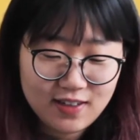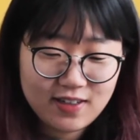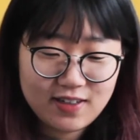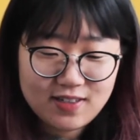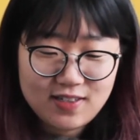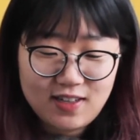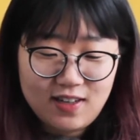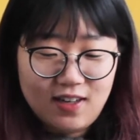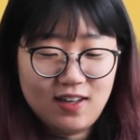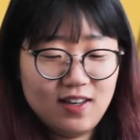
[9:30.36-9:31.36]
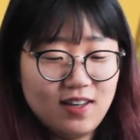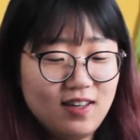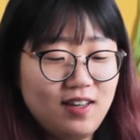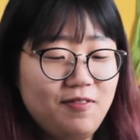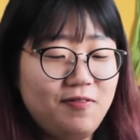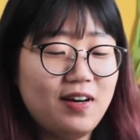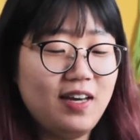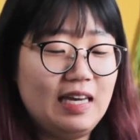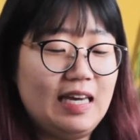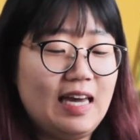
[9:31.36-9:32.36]
let's see if I
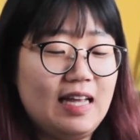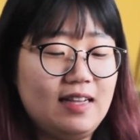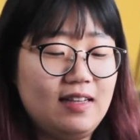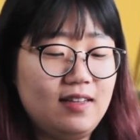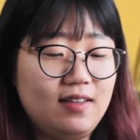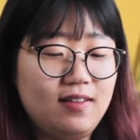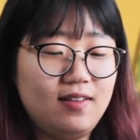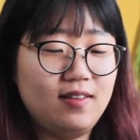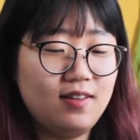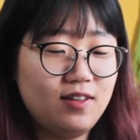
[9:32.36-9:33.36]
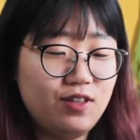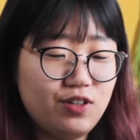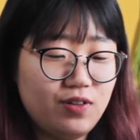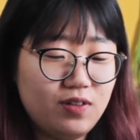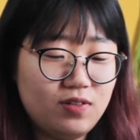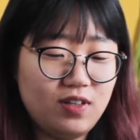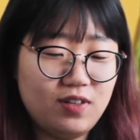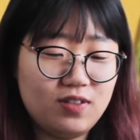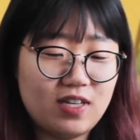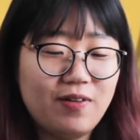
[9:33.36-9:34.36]
can show it to
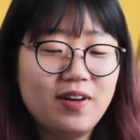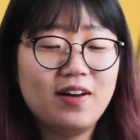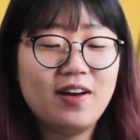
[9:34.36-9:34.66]
you. So